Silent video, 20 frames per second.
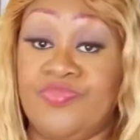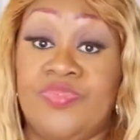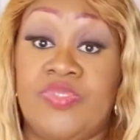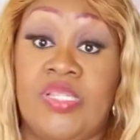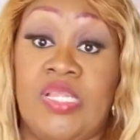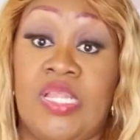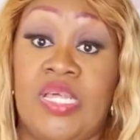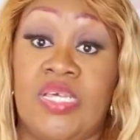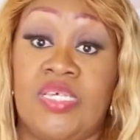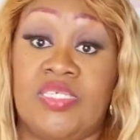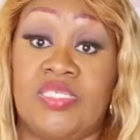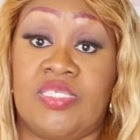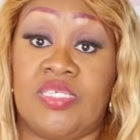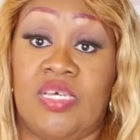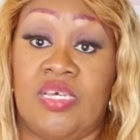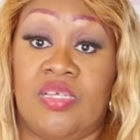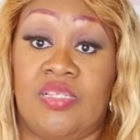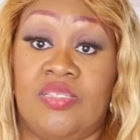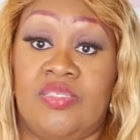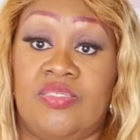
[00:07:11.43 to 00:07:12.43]

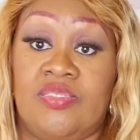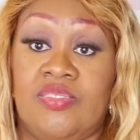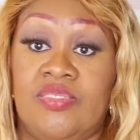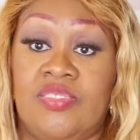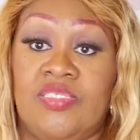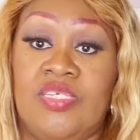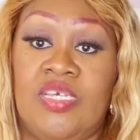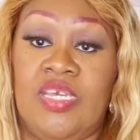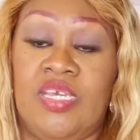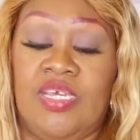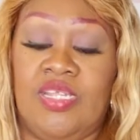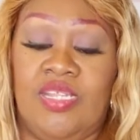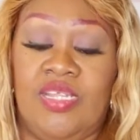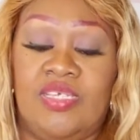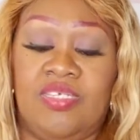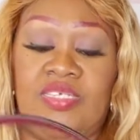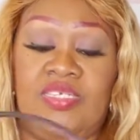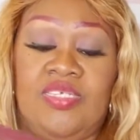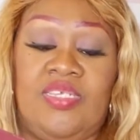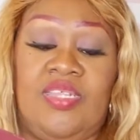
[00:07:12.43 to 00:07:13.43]
Listen.
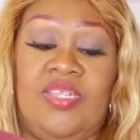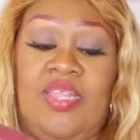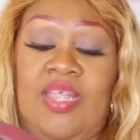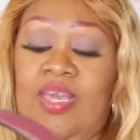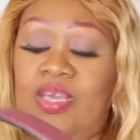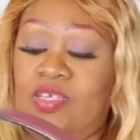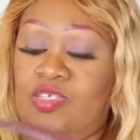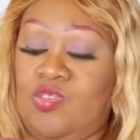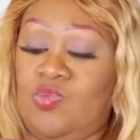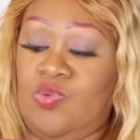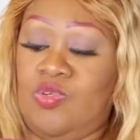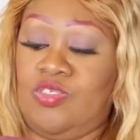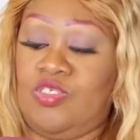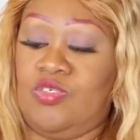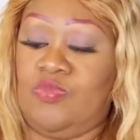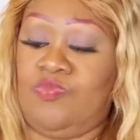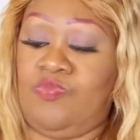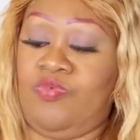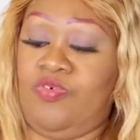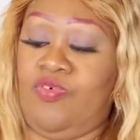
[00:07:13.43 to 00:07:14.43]
This is a nice one
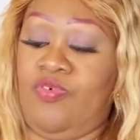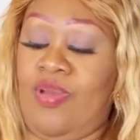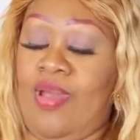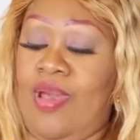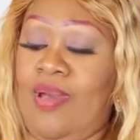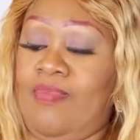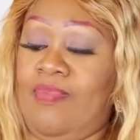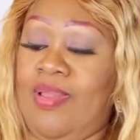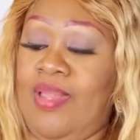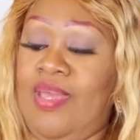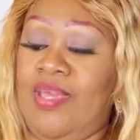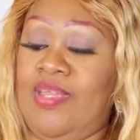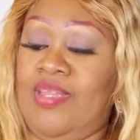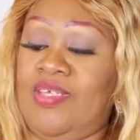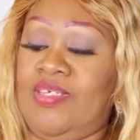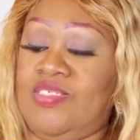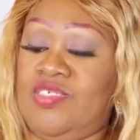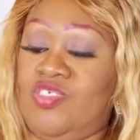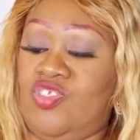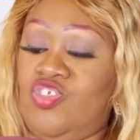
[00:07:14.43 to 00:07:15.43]
to grab,
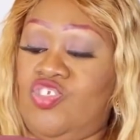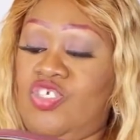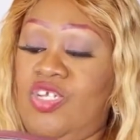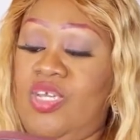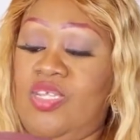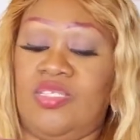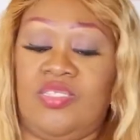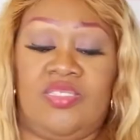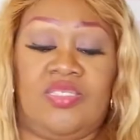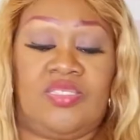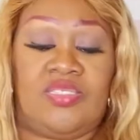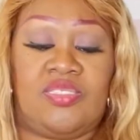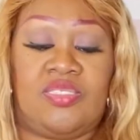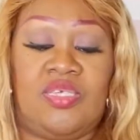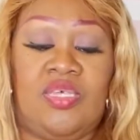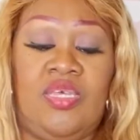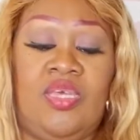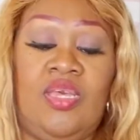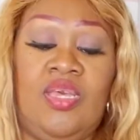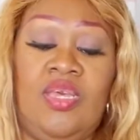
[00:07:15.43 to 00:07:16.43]
ladies and gents.
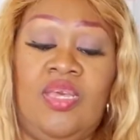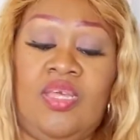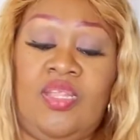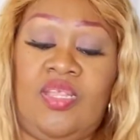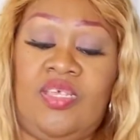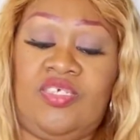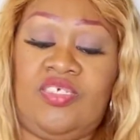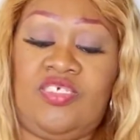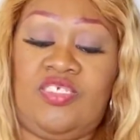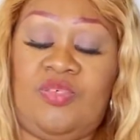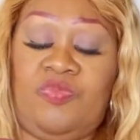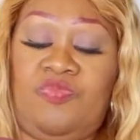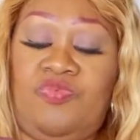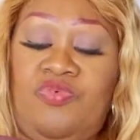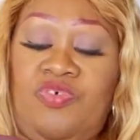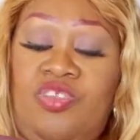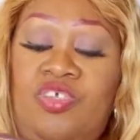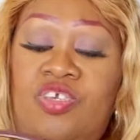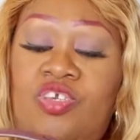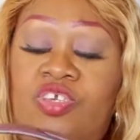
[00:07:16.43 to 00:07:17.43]
This is a
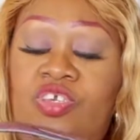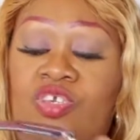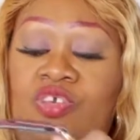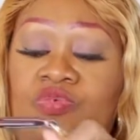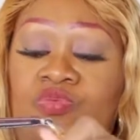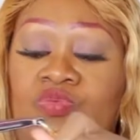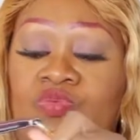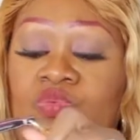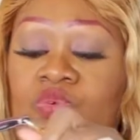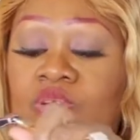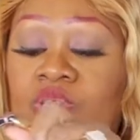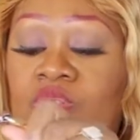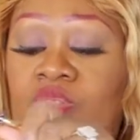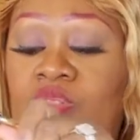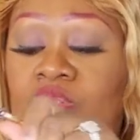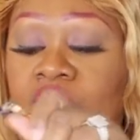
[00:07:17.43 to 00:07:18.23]
pretty cute one.